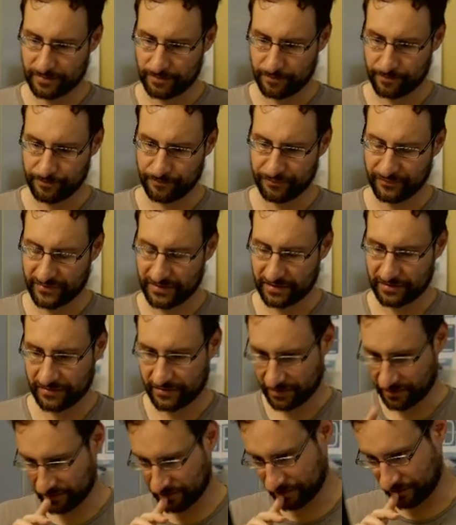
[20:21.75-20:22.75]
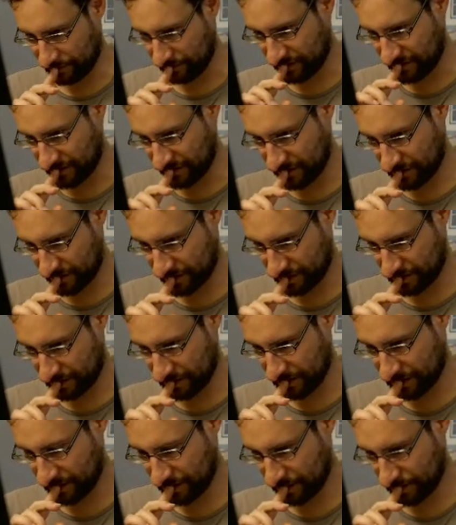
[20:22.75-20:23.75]
that is a little bit
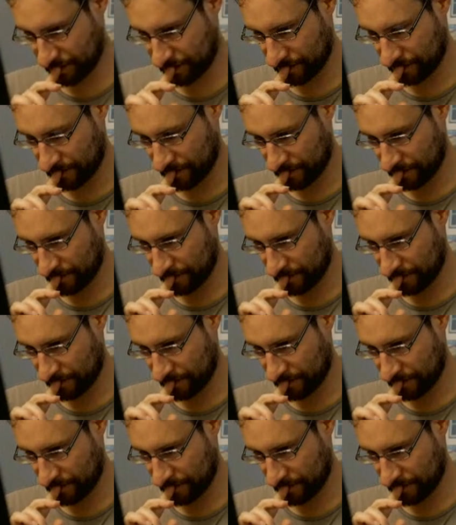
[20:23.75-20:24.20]
shit now.